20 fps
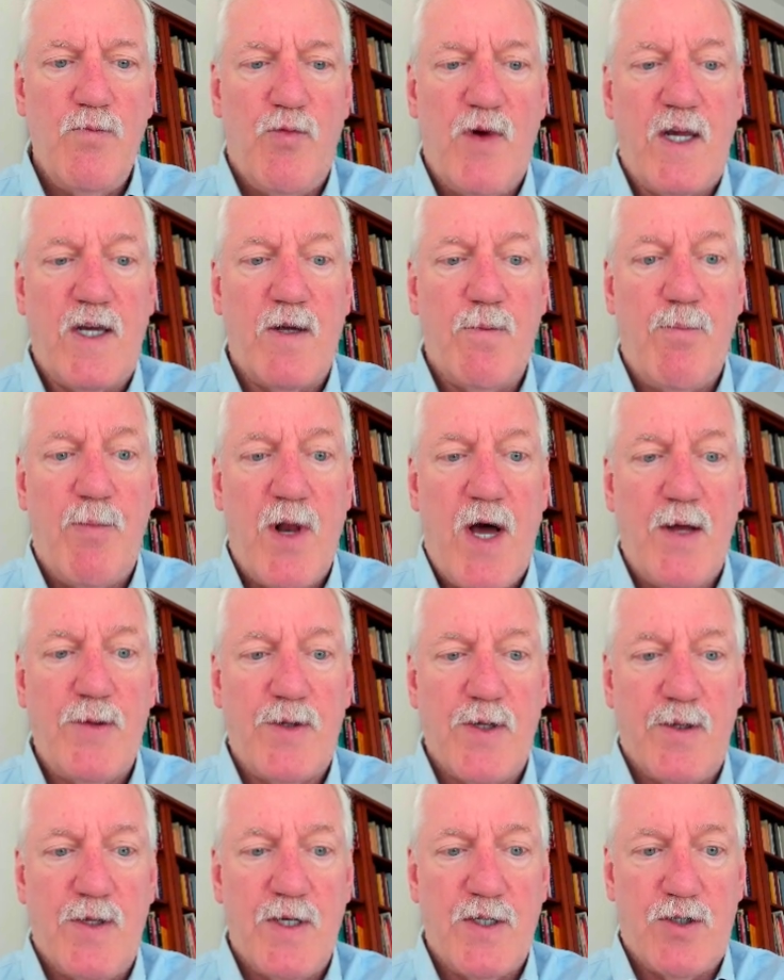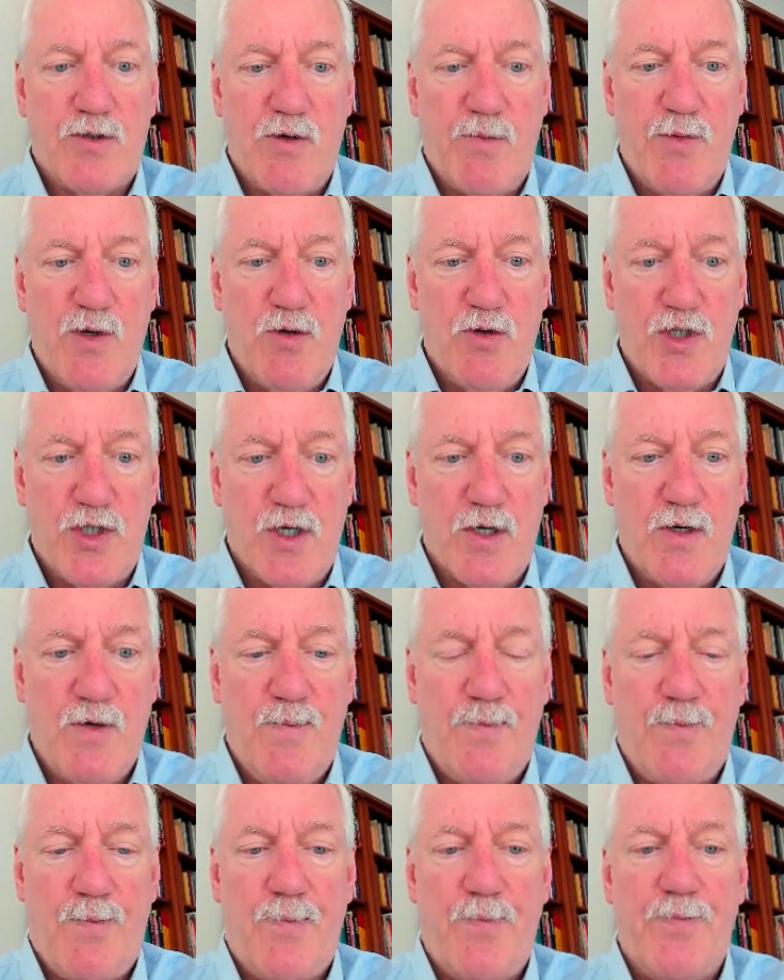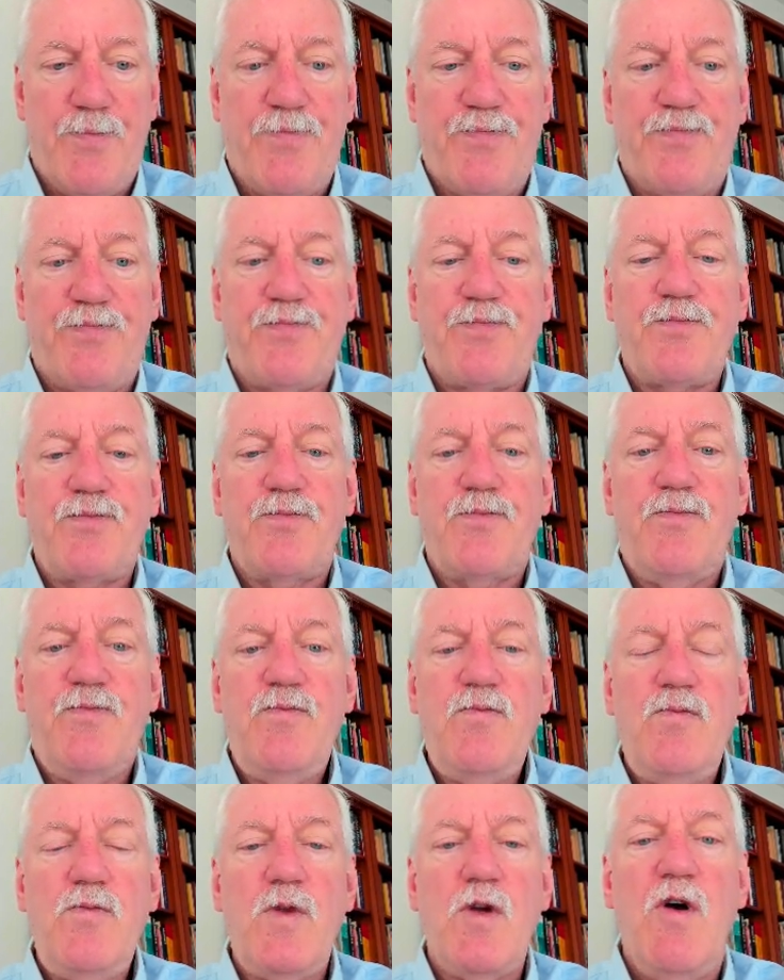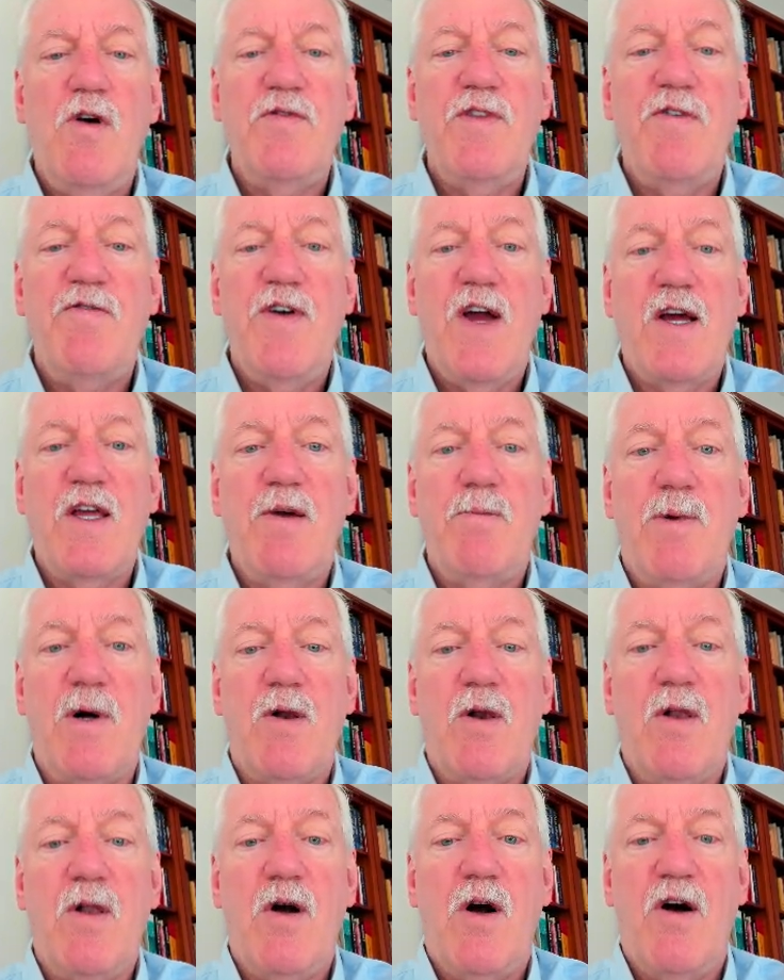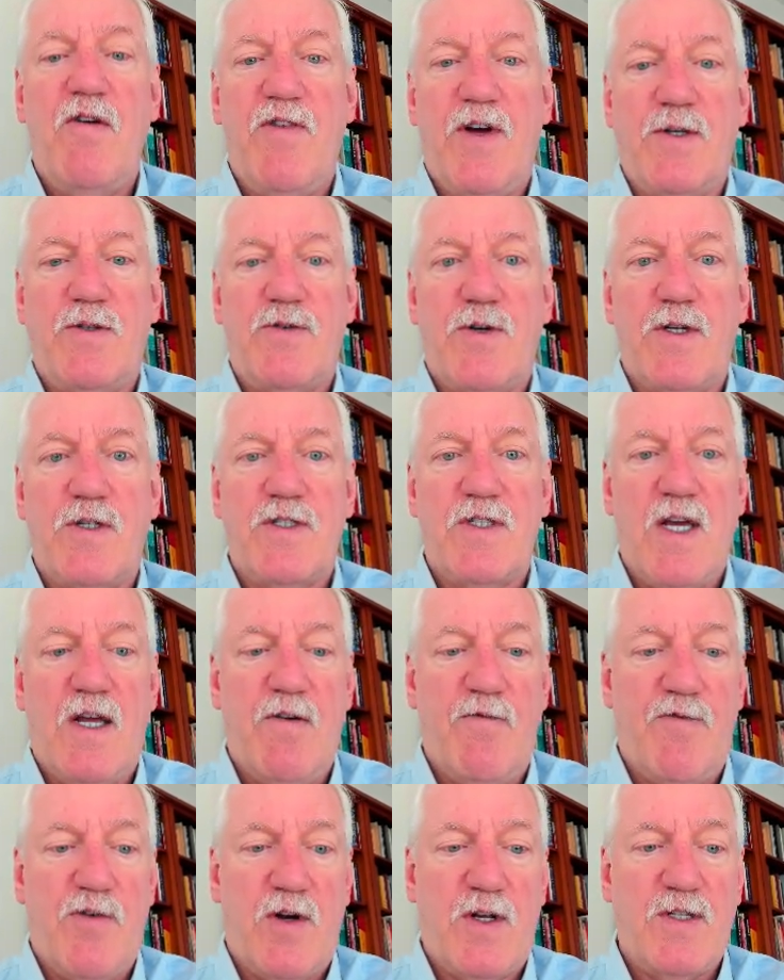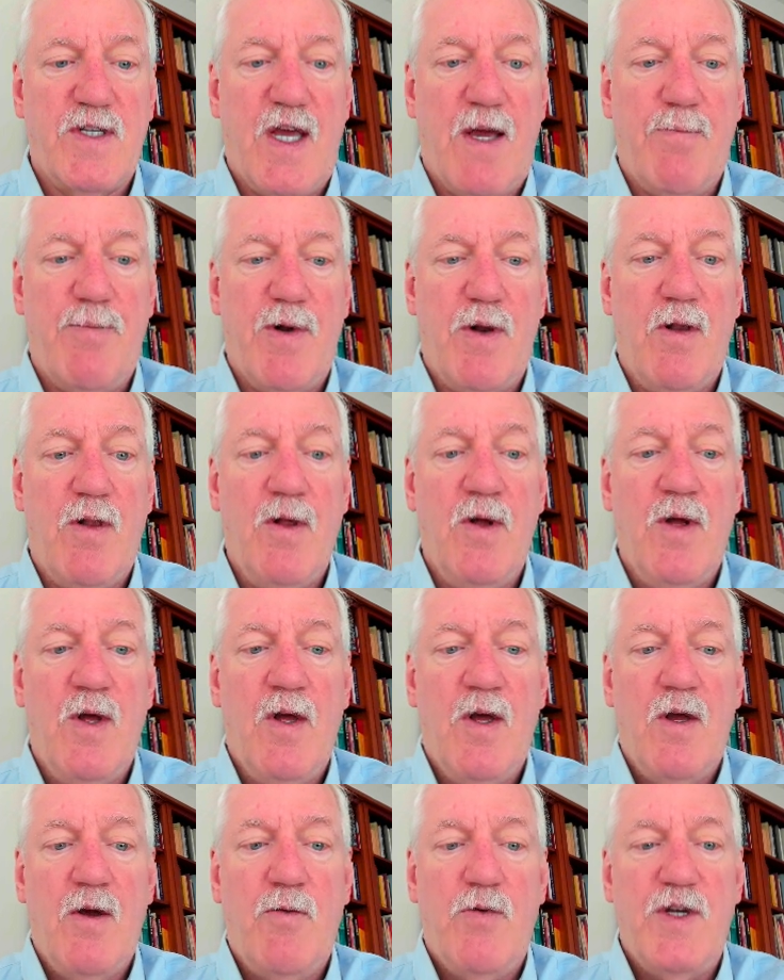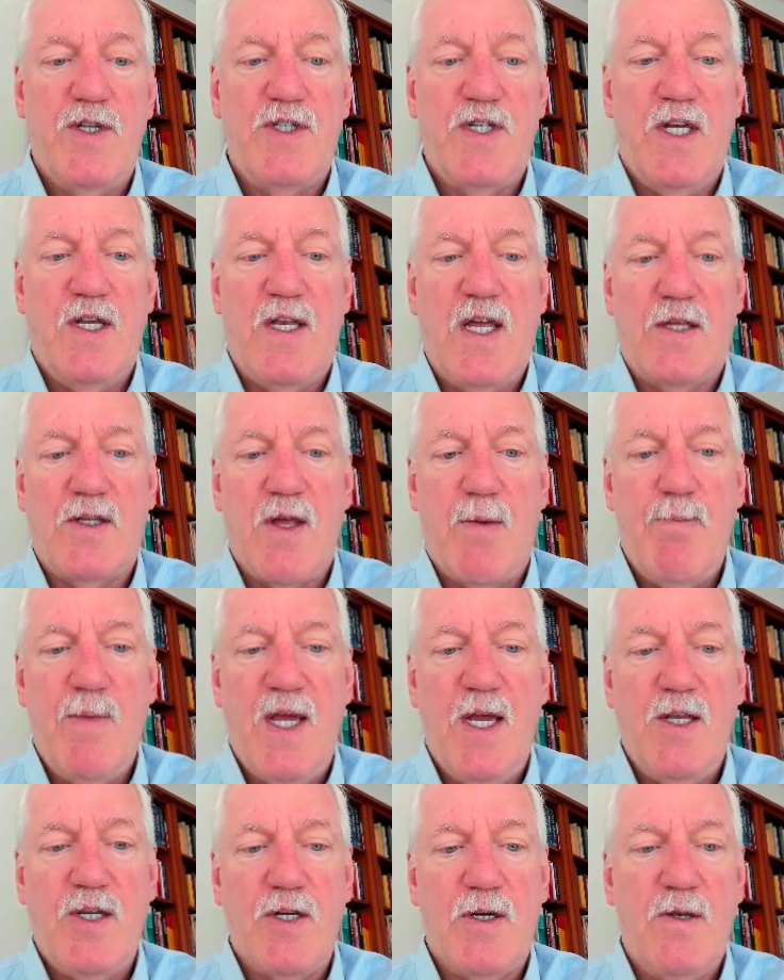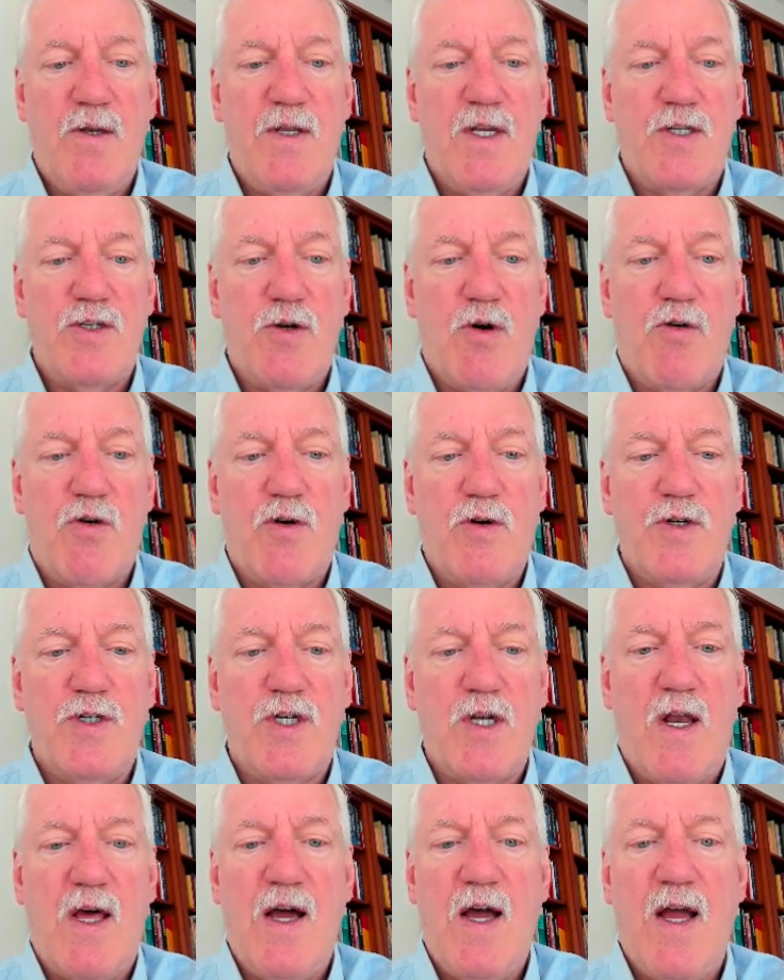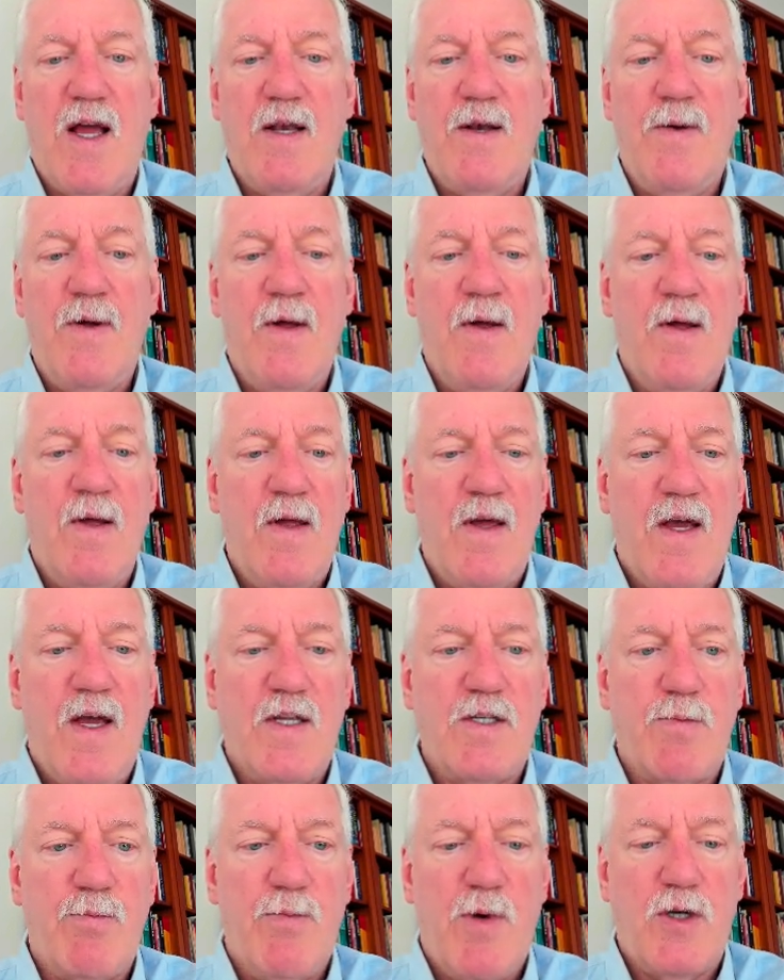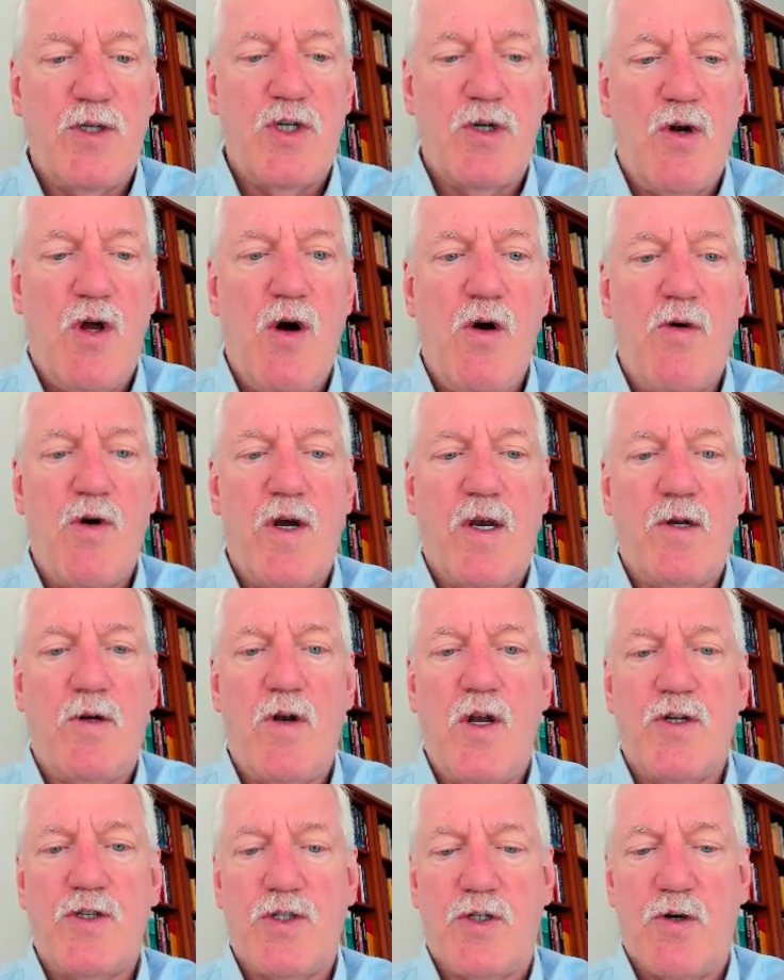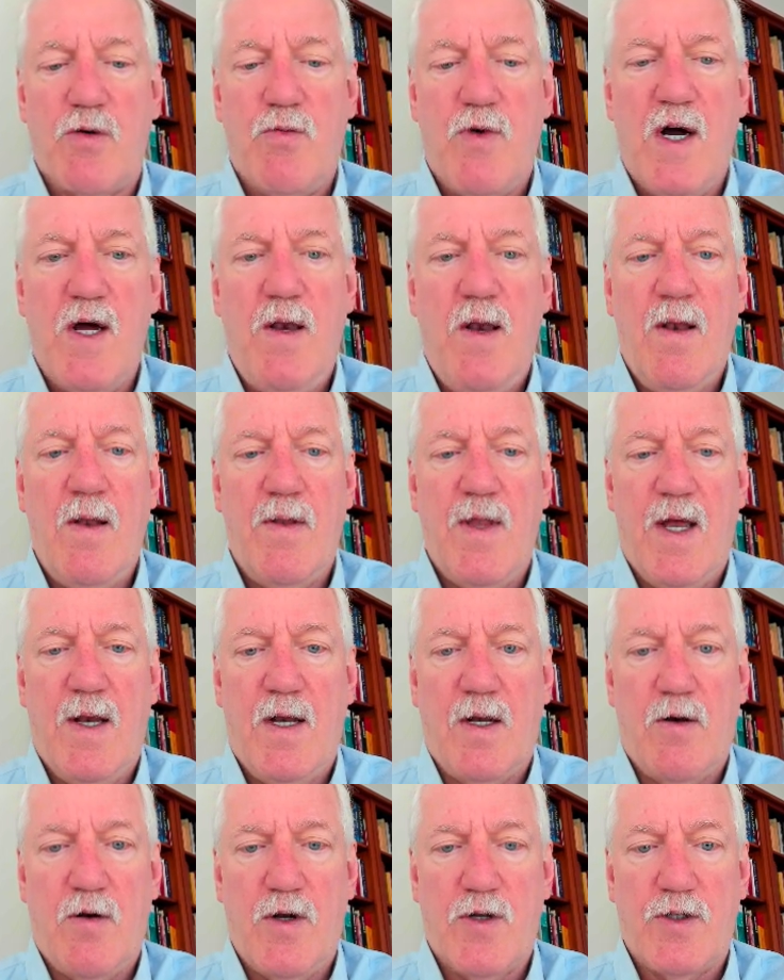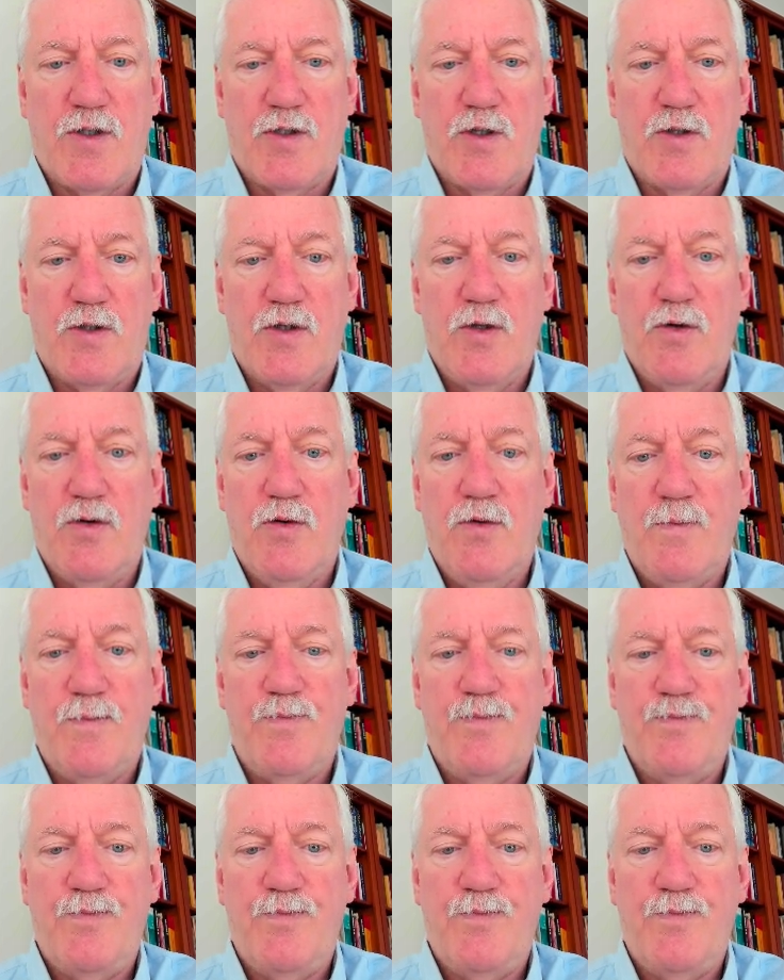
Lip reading: we can plot the distribution of the variable of interest. And for example, we see that the median, this orange line, is much lower in cluster 1 than in cluster 2.